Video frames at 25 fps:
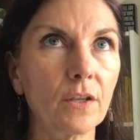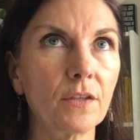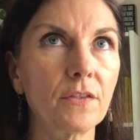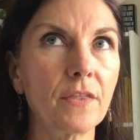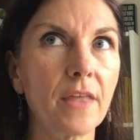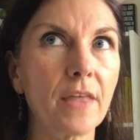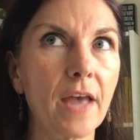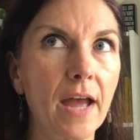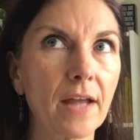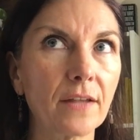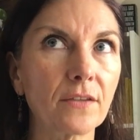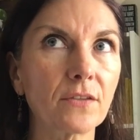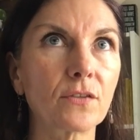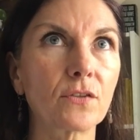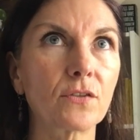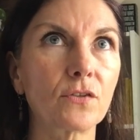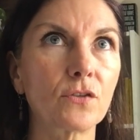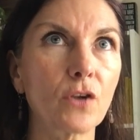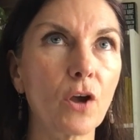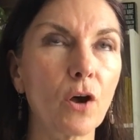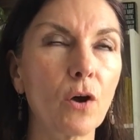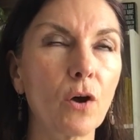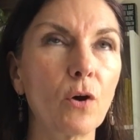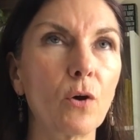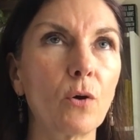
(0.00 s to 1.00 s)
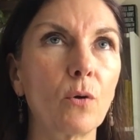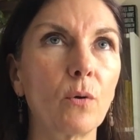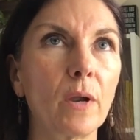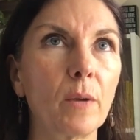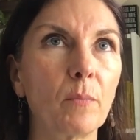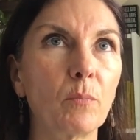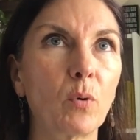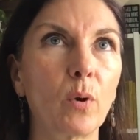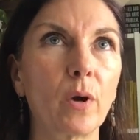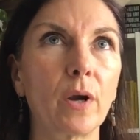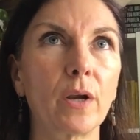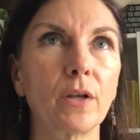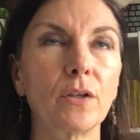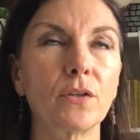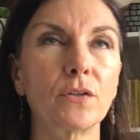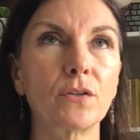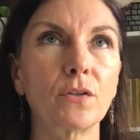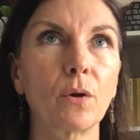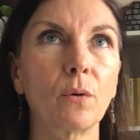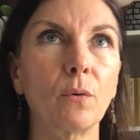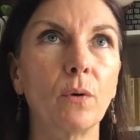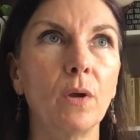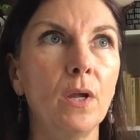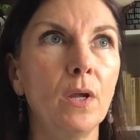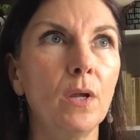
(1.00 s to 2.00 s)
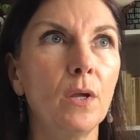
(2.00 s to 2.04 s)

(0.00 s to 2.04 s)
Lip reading: that's so important. So